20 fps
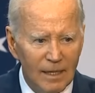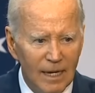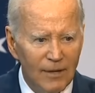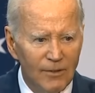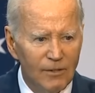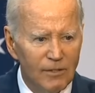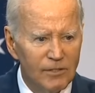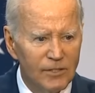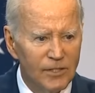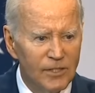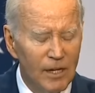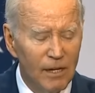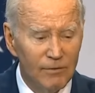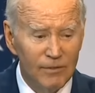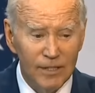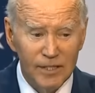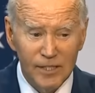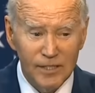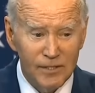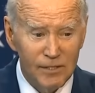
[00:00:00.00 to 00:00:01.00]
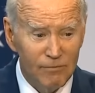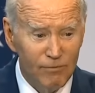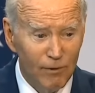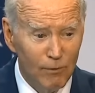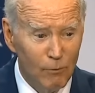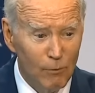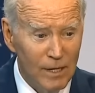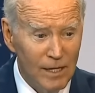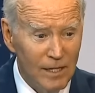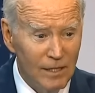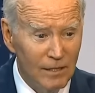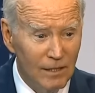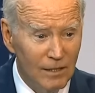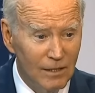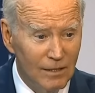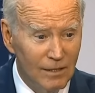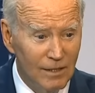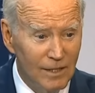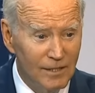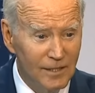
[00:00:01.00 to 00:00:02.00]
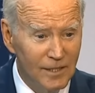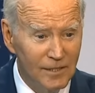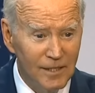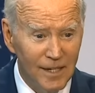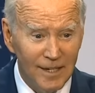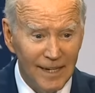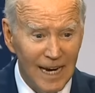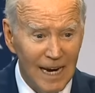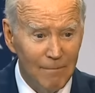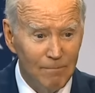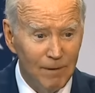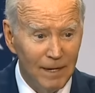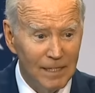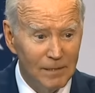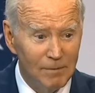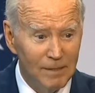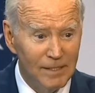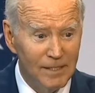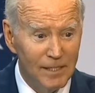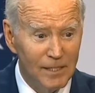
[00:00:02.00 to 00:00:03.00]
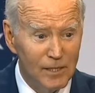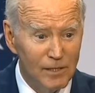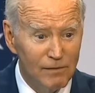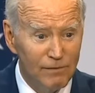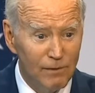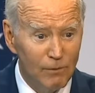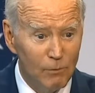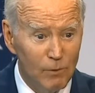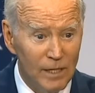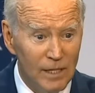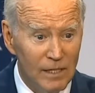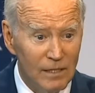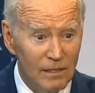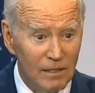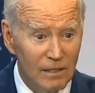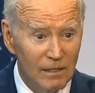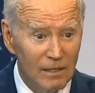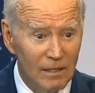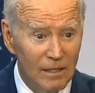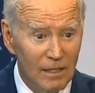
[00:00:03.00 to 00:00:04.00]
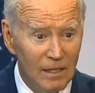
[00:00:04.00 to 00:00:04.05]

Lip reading: And this is for real. This isn't a campaign speech. This is for real.